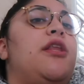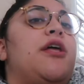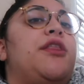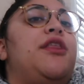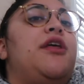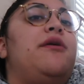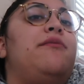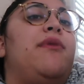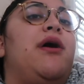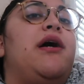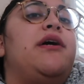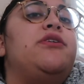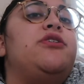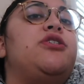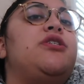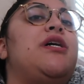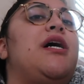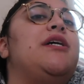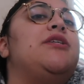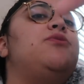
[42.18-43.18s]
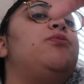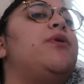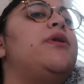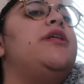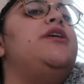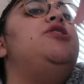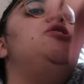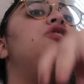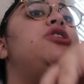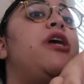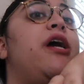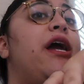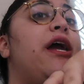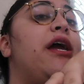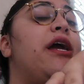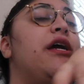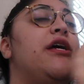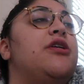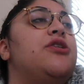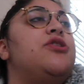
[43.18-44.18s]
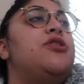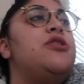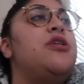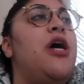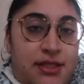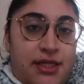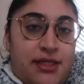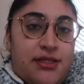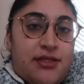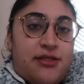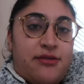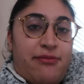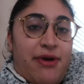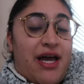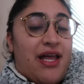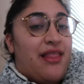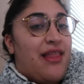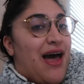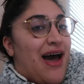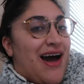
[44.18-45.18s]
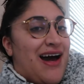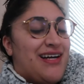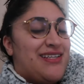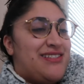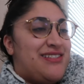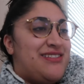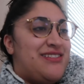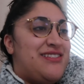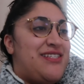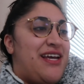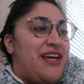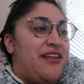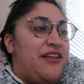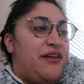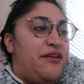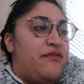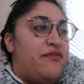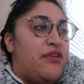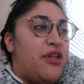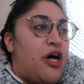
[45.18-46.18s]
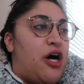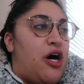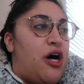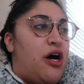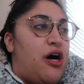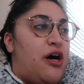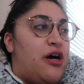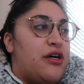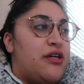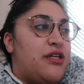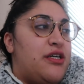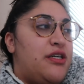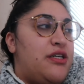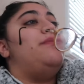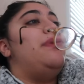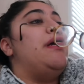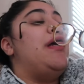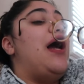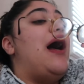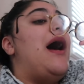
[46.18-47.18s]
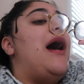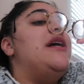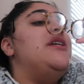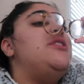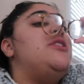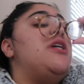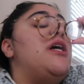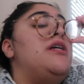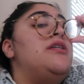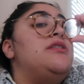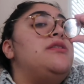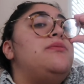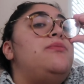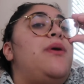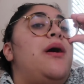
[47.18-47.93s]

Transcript: Nothing much has really changed since my last daily vlog. But yeah, I just